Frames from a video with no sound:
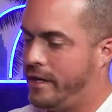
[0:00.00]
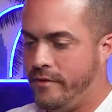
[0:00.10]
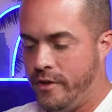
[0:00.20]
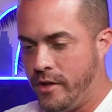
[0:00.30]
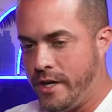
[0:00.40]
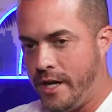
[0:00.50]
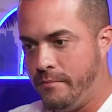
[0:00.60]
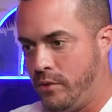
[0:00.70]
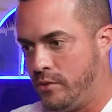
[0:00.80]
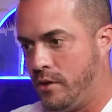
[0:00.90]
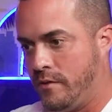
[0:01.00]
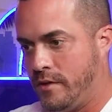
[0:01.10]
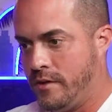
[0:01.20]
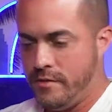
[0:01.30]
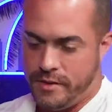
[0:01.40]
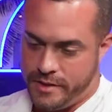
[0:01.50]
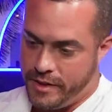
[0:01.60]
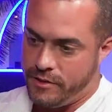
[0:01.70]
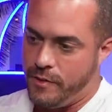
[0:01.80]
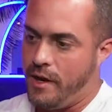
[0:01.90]
If you're getting pulled over, let's say
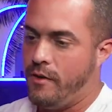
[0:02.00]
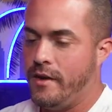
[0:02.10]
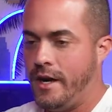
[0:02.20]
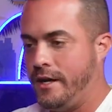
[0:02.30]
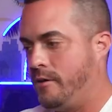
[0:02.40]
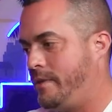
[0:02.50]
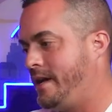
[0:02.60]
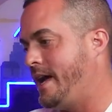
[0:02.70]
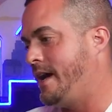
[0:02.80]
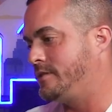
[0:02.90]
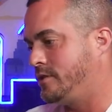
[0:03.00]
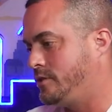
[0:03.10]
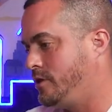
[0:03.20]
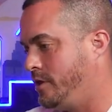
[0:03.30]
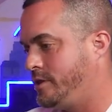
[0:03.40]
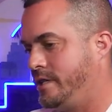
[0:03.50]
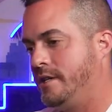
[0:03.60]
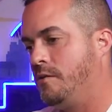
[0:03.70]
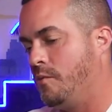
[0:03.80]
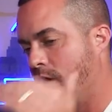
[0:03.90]
in Doral, and you're being asked to search,
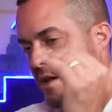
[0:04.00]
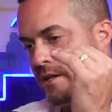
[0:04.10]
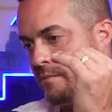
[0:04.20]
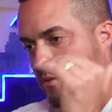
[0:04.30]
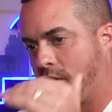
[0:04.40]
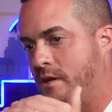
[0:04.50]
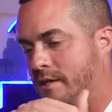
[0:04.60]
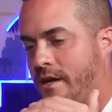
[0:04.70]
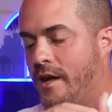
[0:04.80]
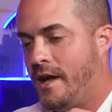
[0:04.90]
what are like the protocols? Like,